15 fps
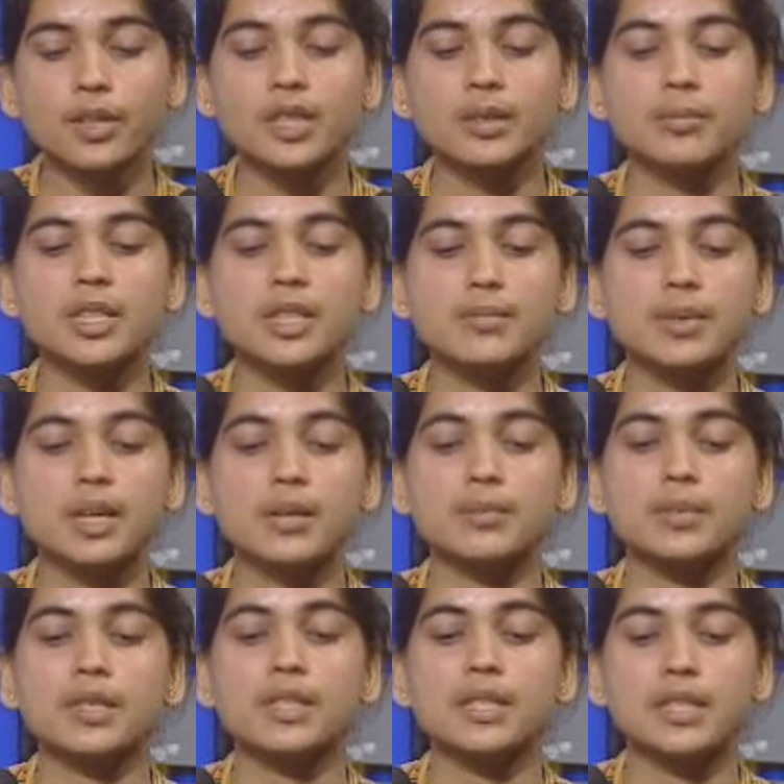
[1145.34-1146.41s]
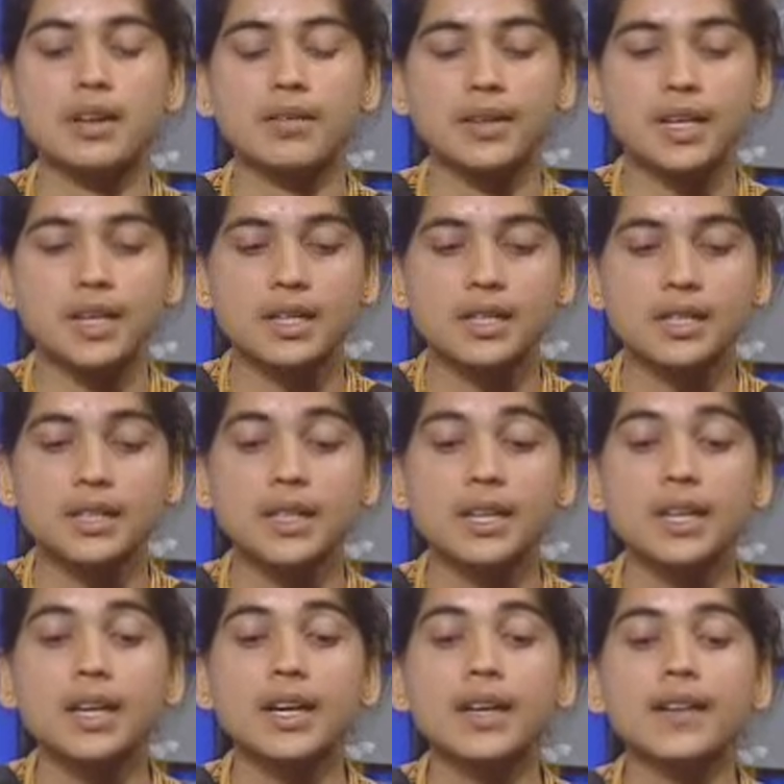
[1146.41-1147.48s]
the meat purpose in our country,
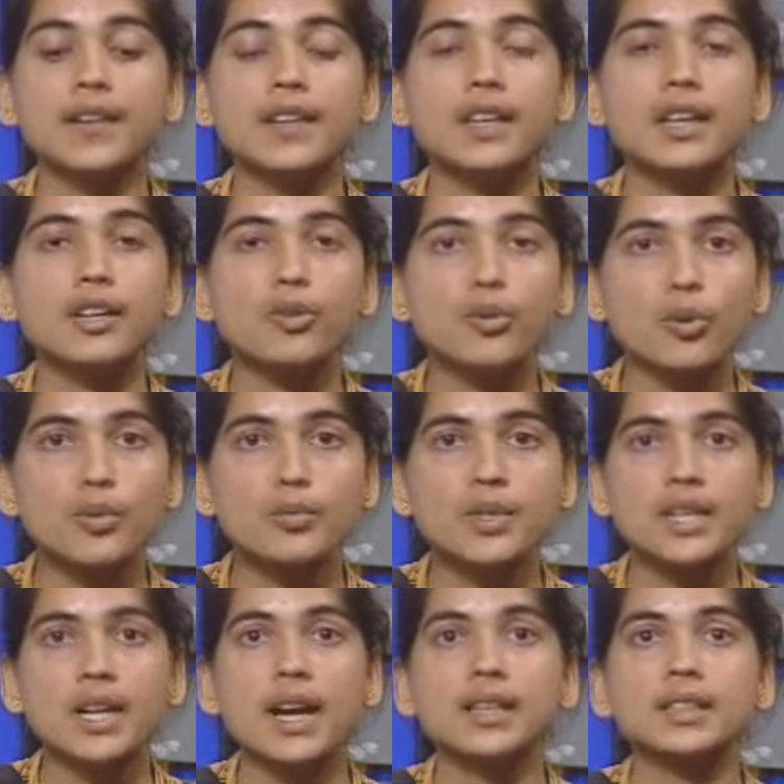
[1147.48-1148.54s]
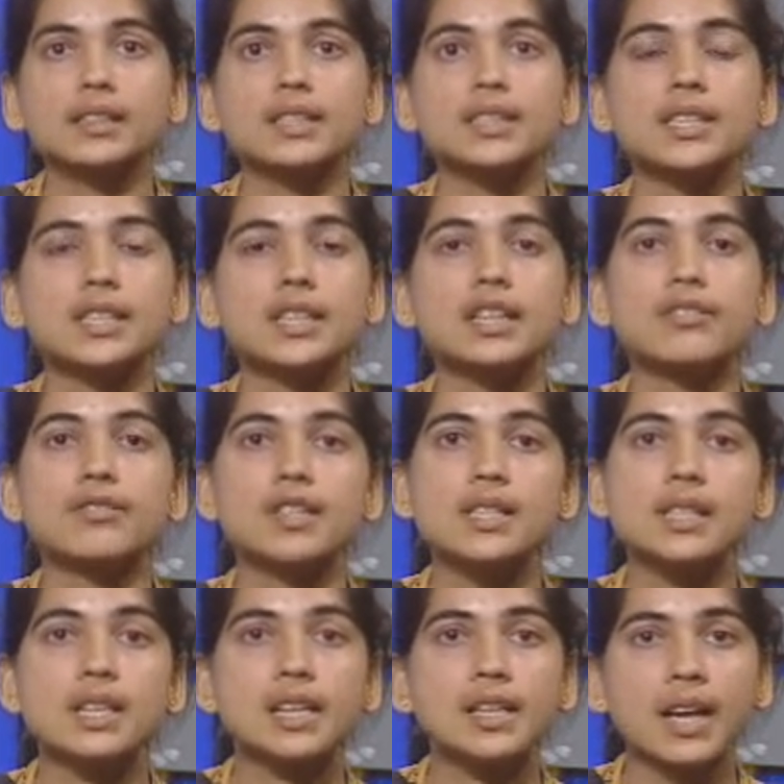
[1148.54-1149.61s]
their home track, their general
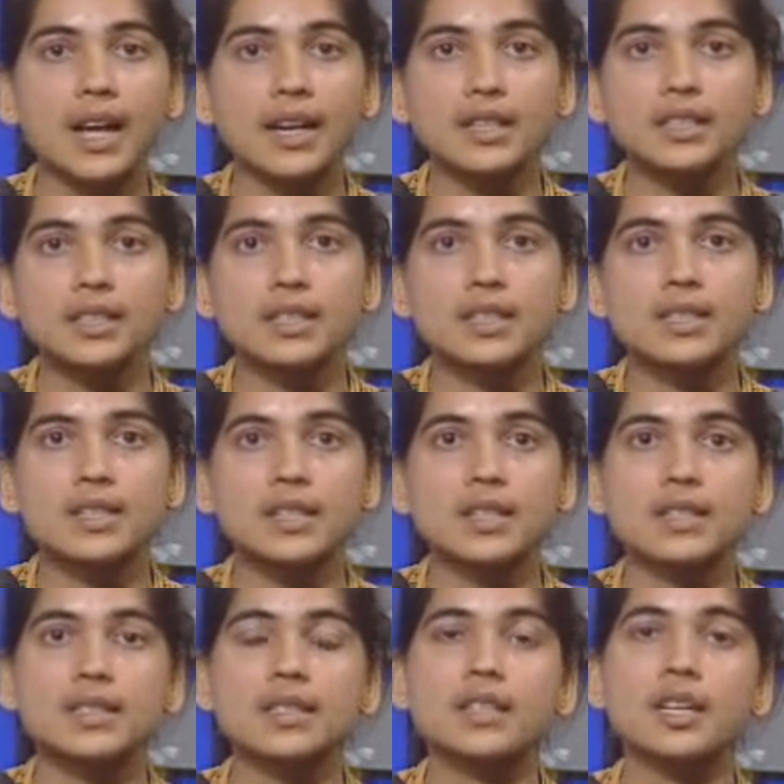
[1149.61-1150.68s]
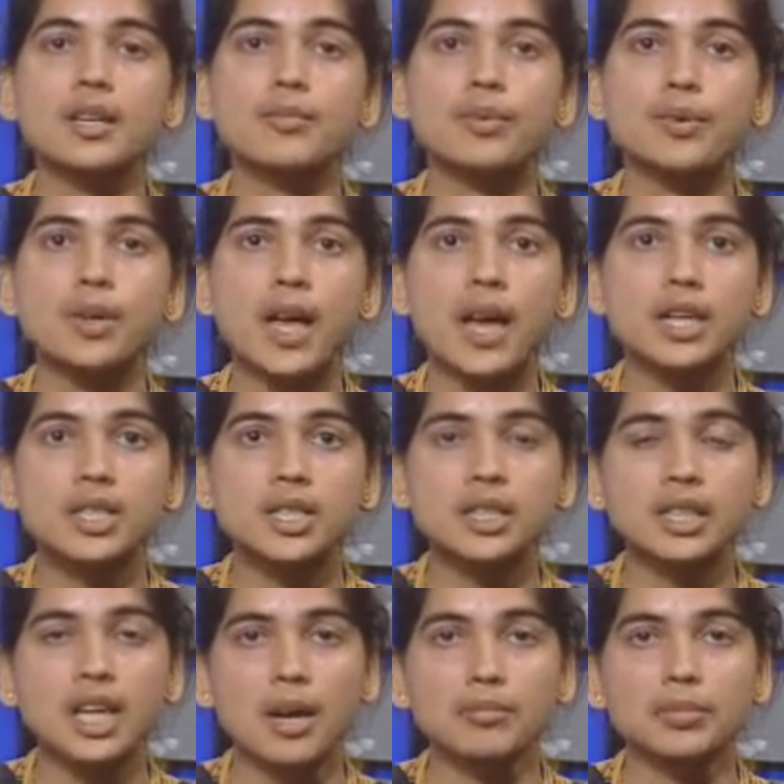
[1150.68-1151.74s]
physical characteristics, their production
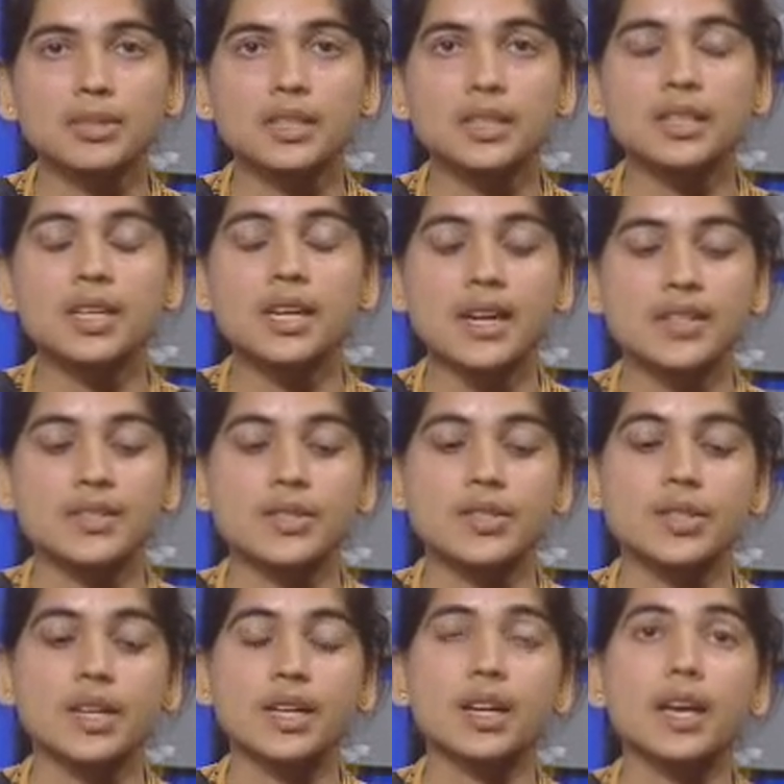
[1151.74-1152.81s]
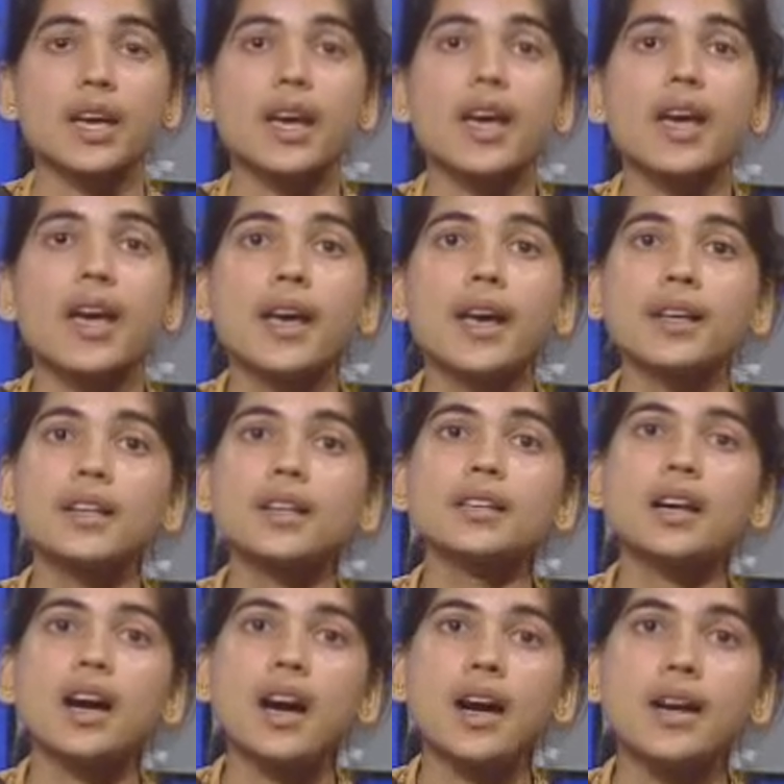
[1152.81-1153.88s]
capacity, etc. In the
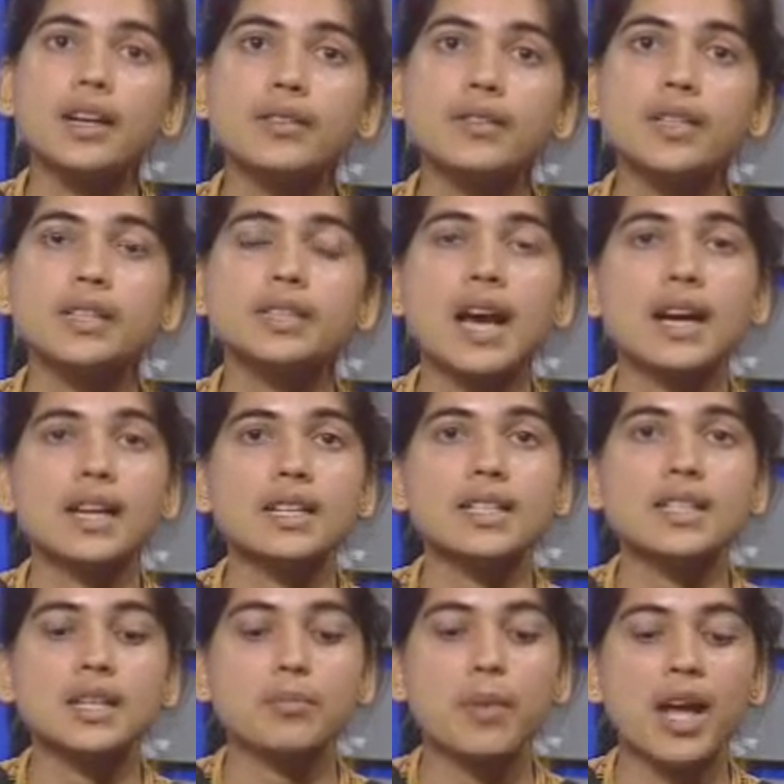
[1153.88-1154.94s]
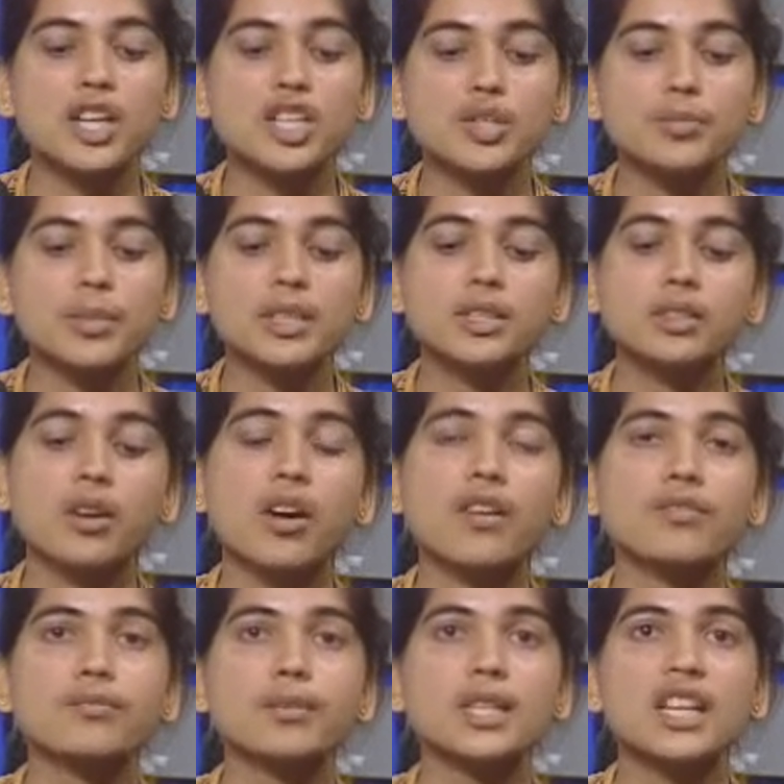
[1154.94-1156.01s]
third unit, that is the management of
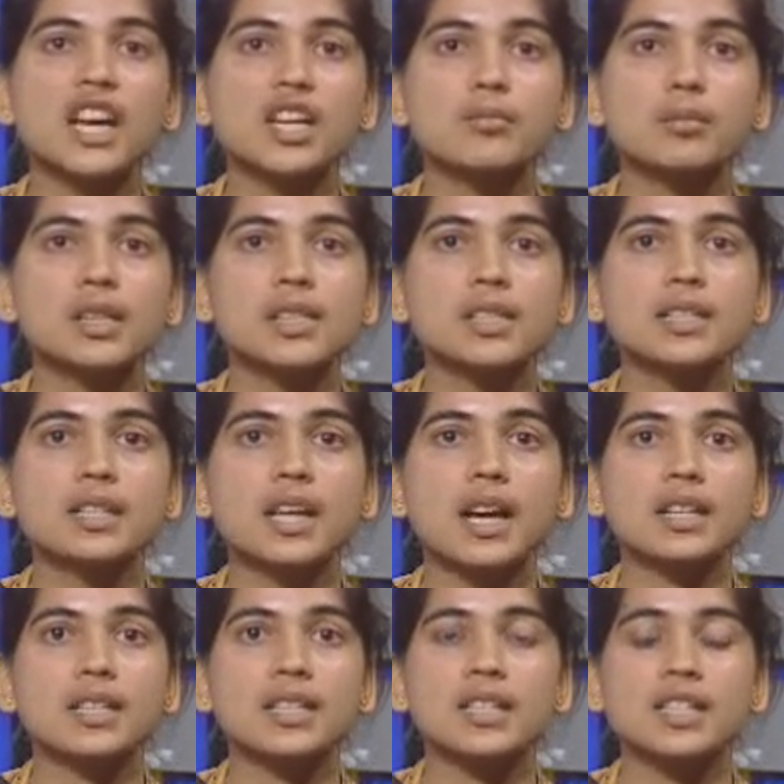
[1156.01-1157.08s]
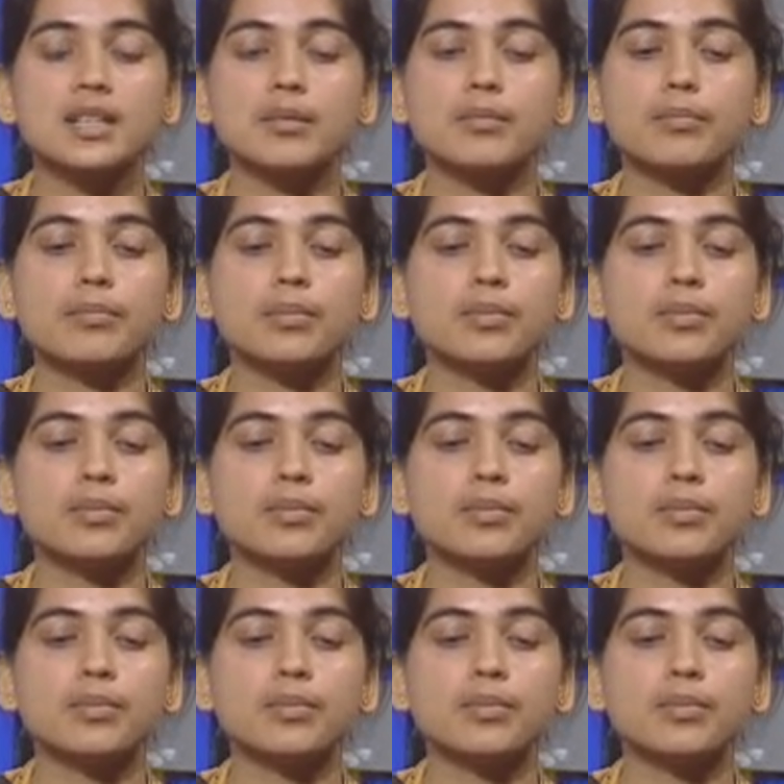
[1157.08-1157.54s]
meat animals, that is the